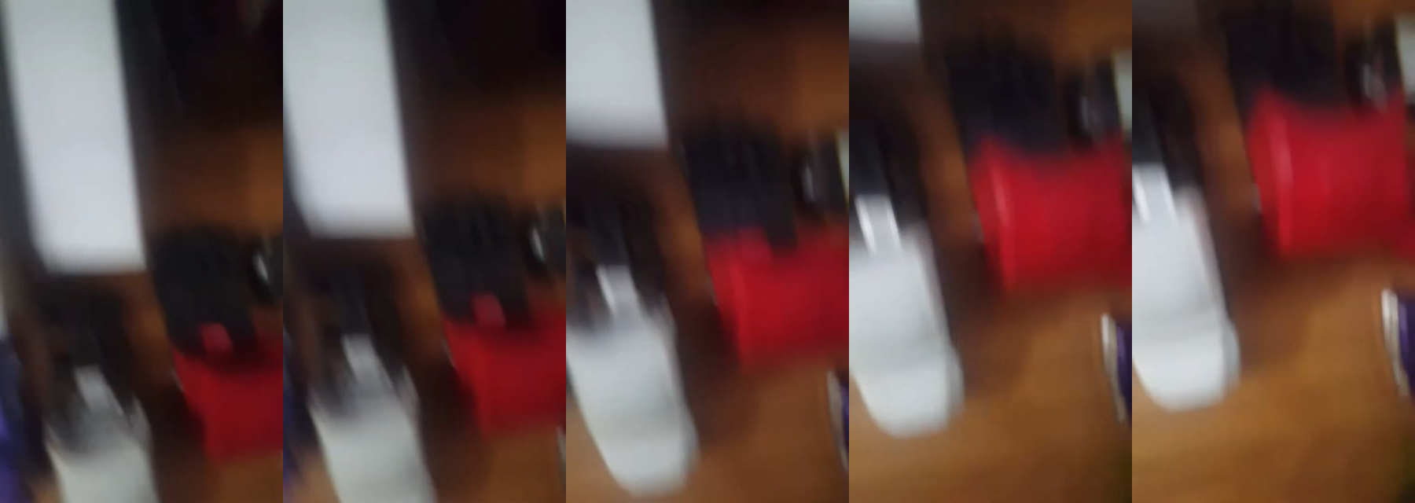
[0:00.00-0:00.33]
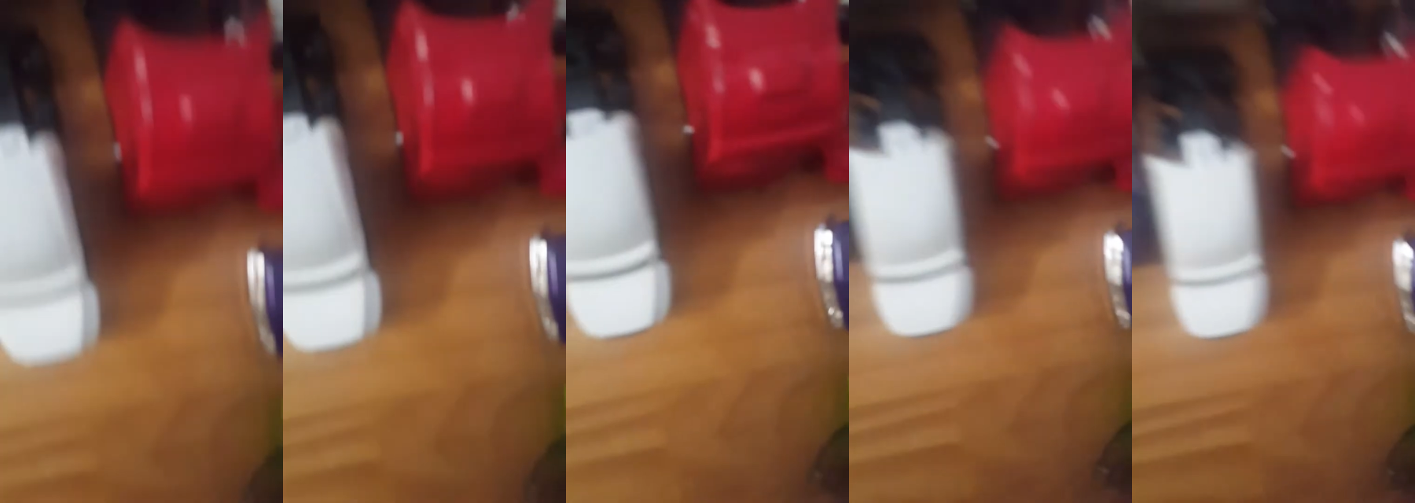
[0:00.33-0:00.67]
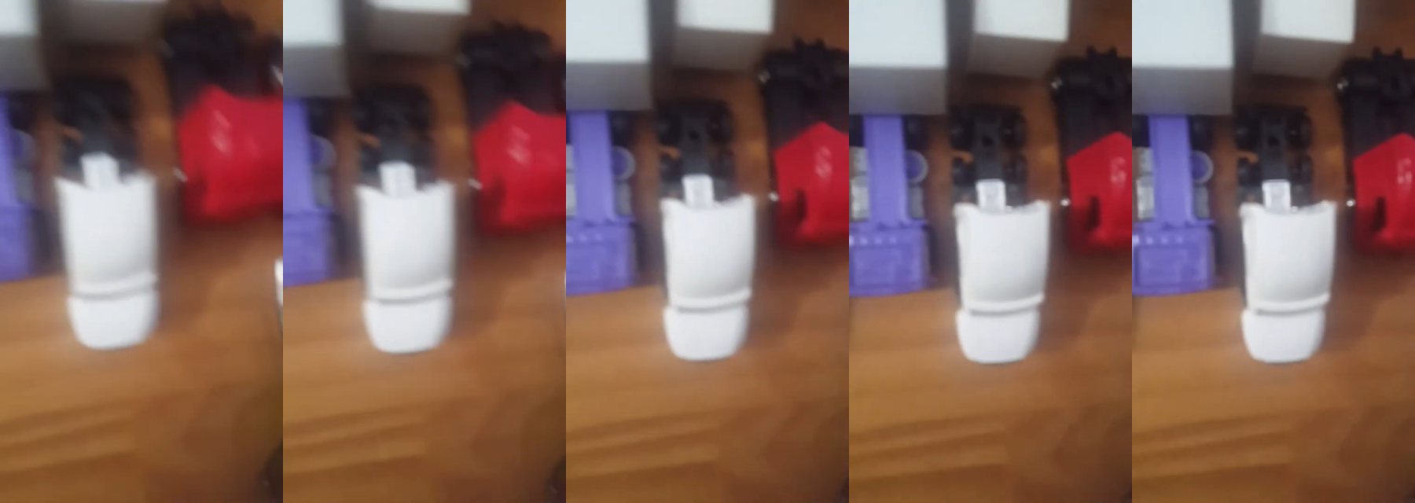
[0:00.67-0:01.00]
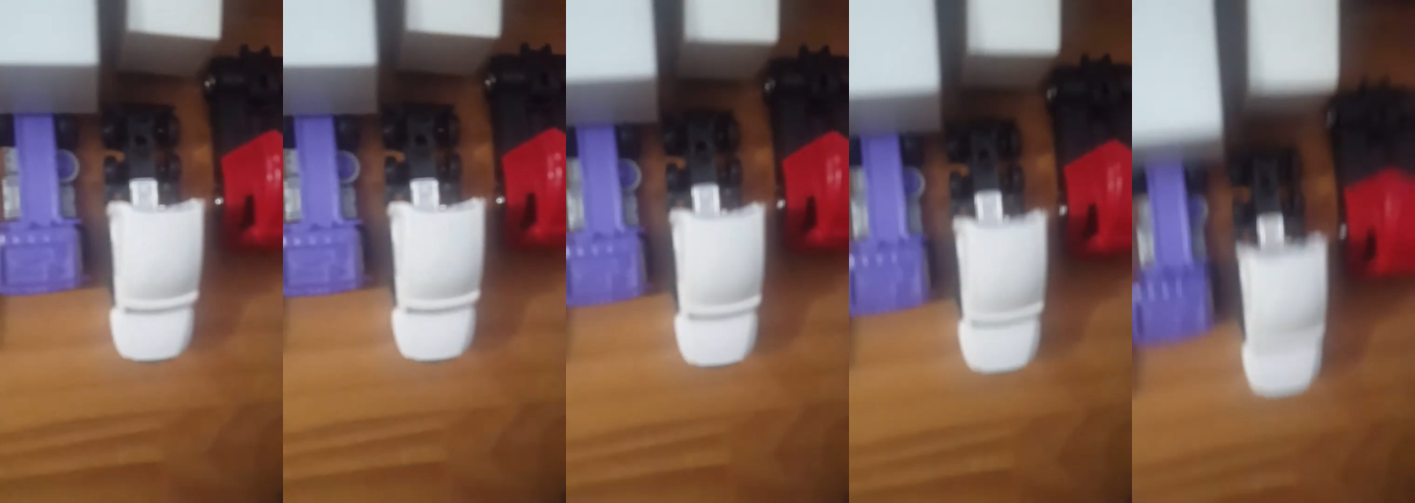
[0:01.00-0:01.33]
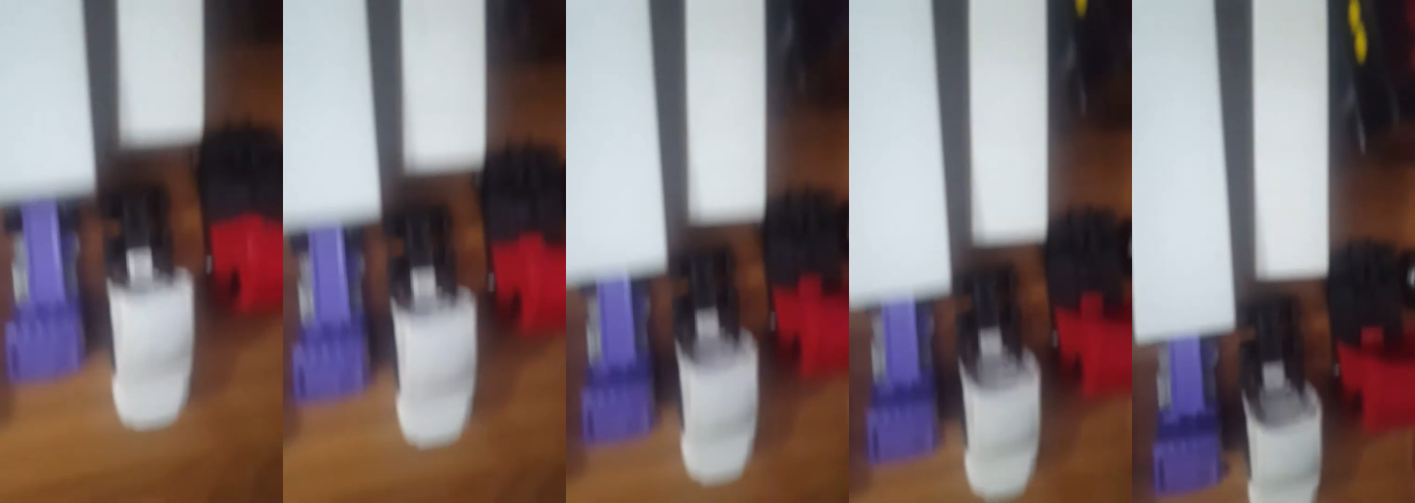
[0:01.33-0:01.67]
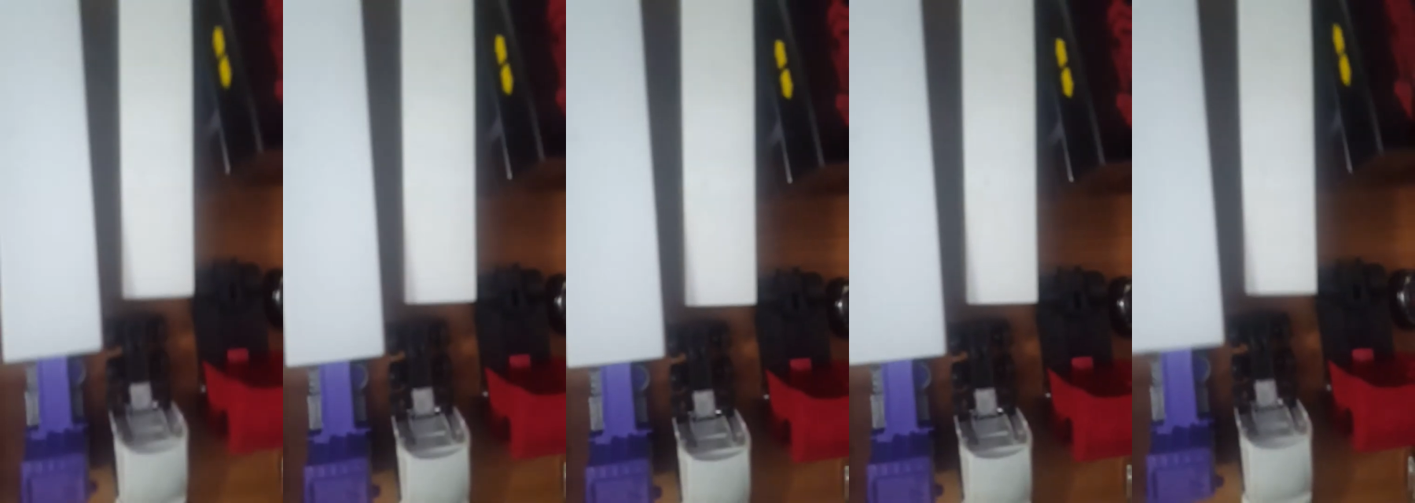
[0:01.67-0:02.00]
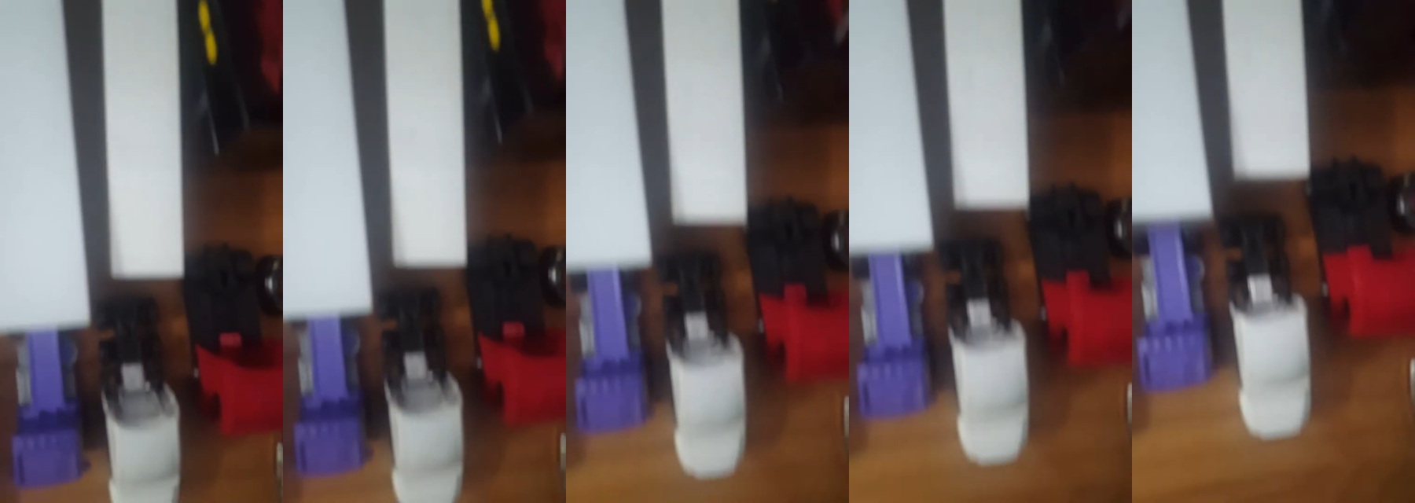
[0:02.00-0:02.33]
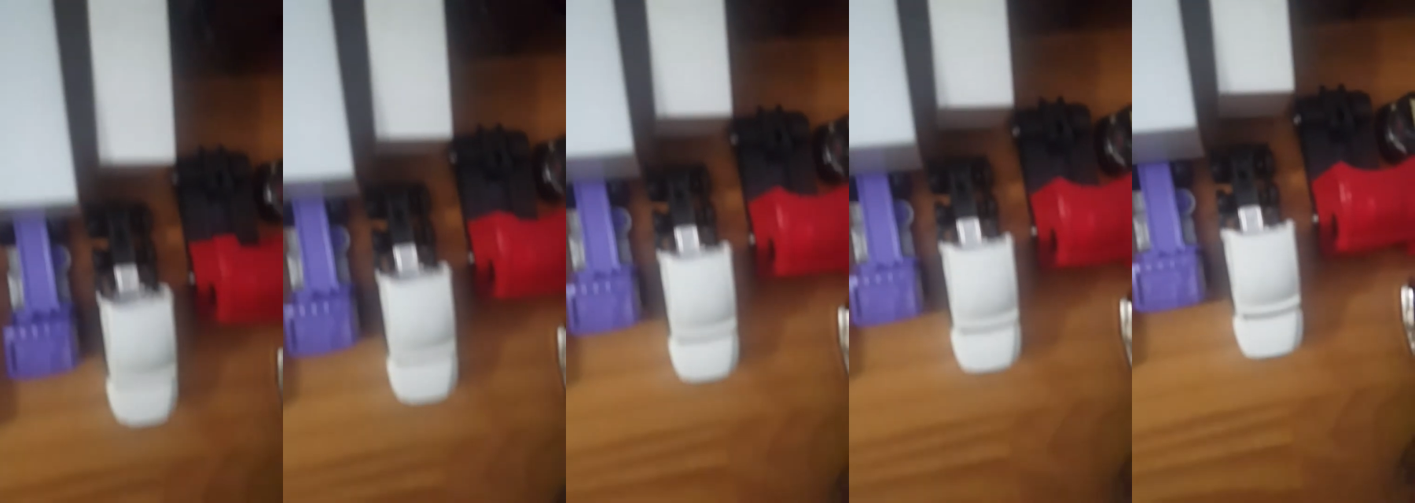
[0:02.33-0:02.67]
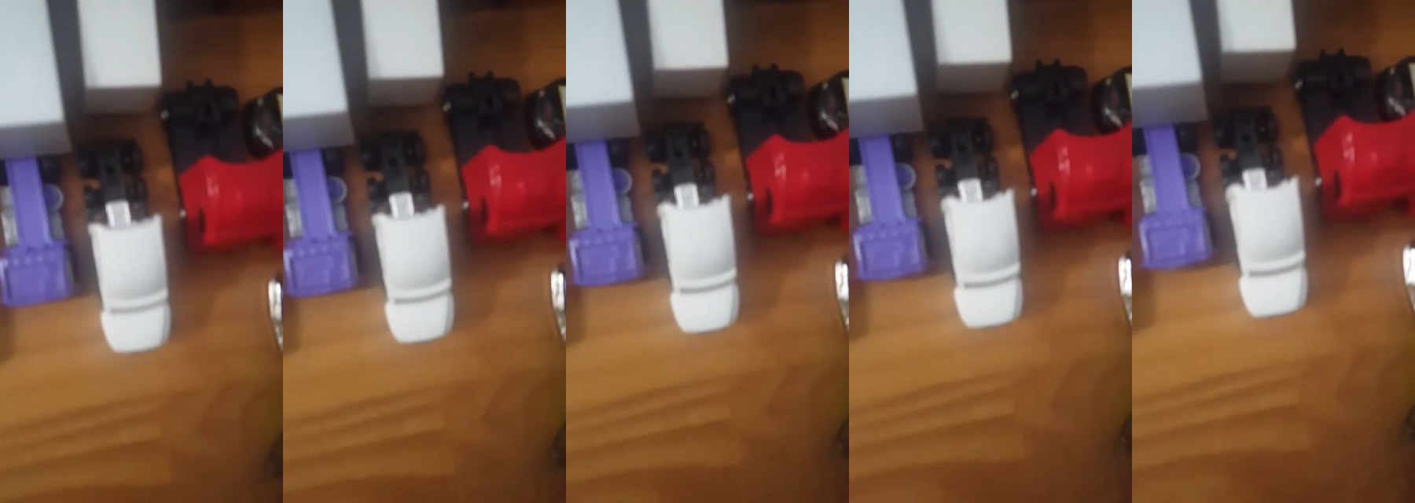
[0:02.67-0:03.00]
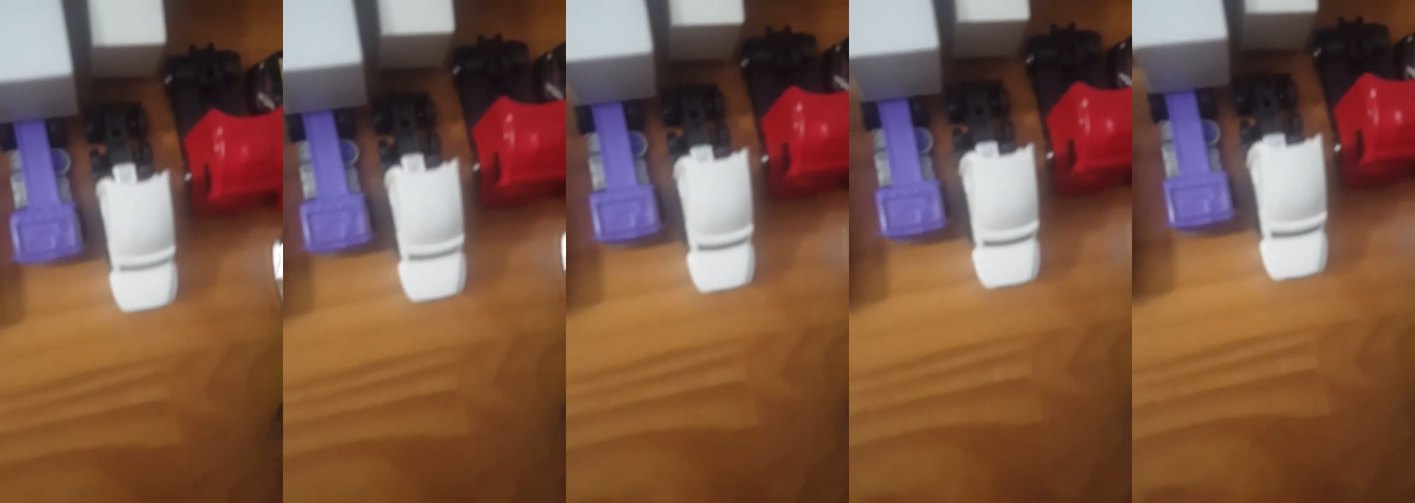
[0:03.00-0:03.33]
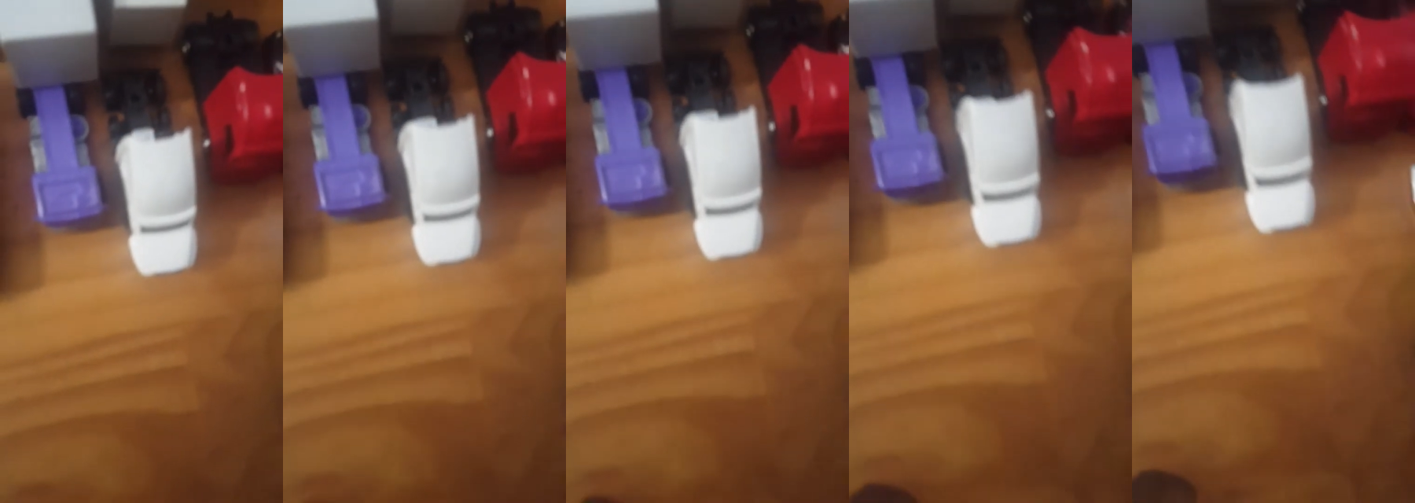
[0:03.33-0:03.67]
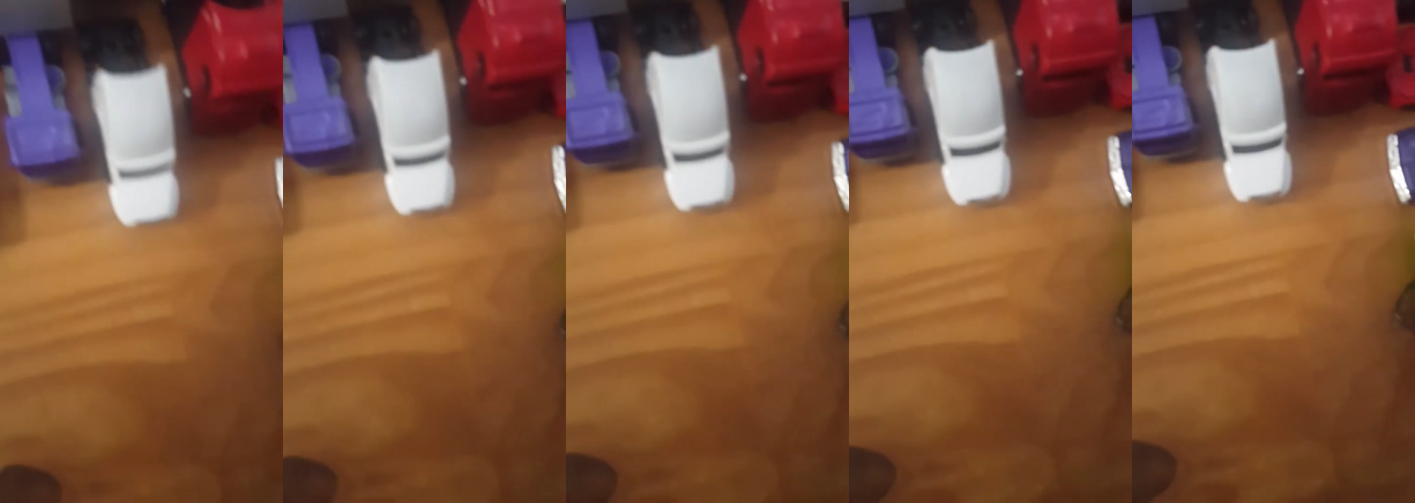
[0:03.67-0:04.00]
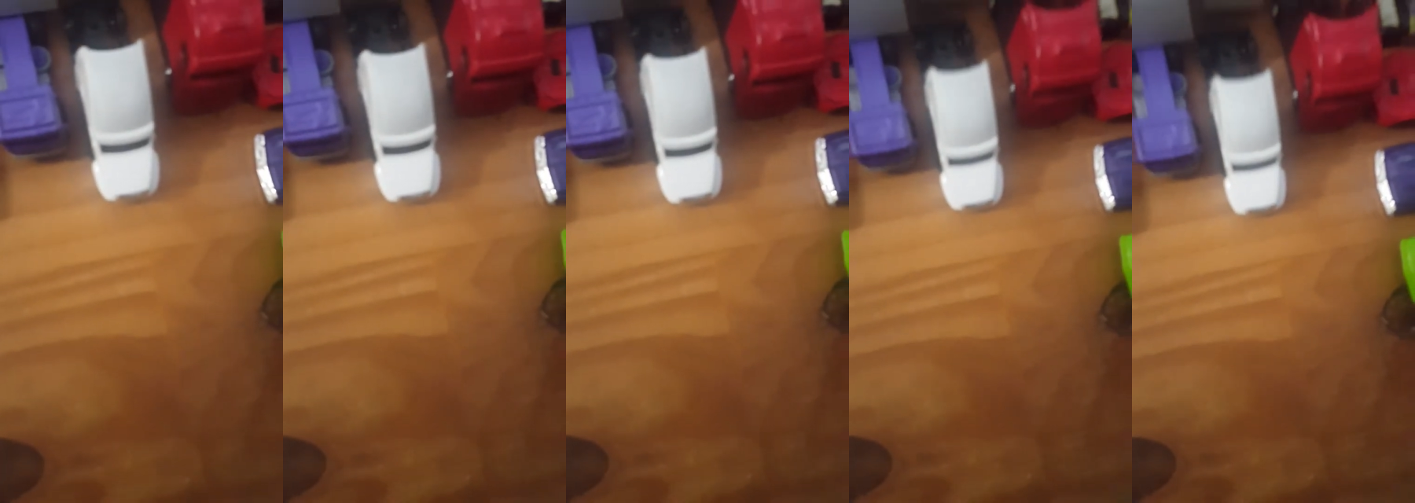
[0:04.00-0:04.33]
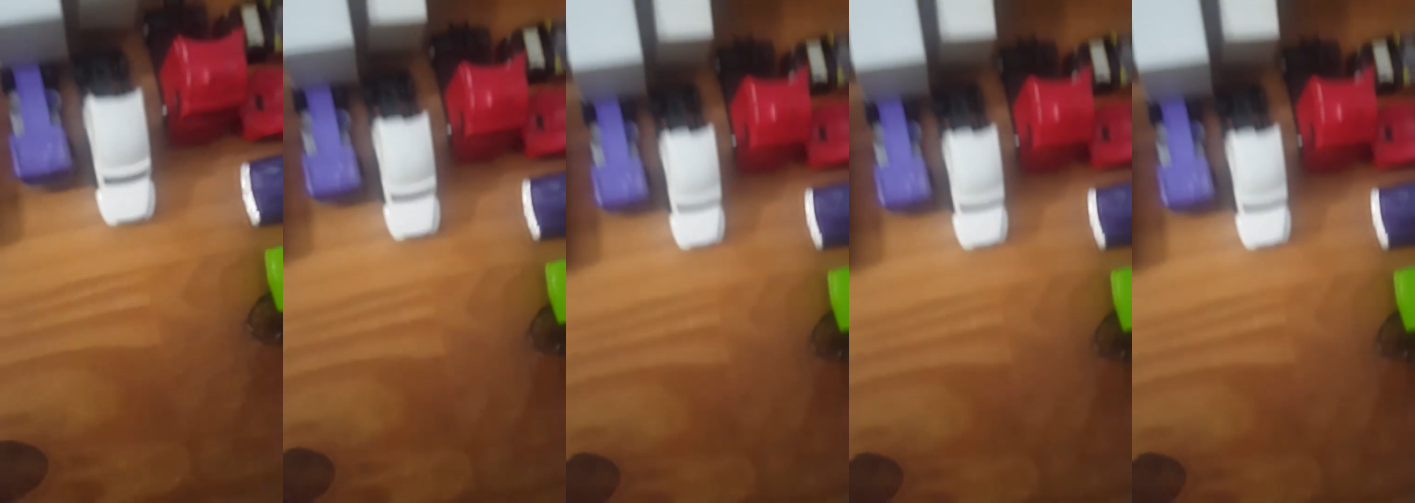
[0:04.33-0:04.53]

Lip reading: No face is visible, so there are no lips to read.